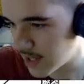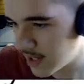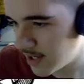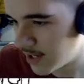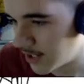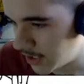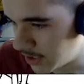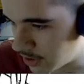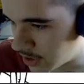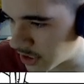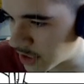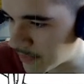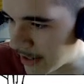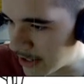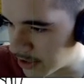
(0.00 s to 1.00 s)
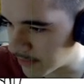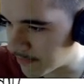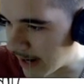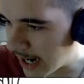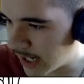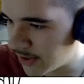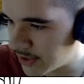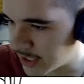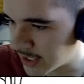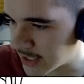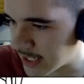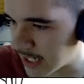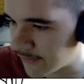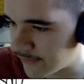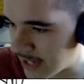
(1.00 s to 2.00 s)
You can't compile your compiler using
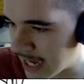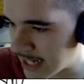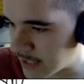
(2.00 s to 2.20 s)
itself yet,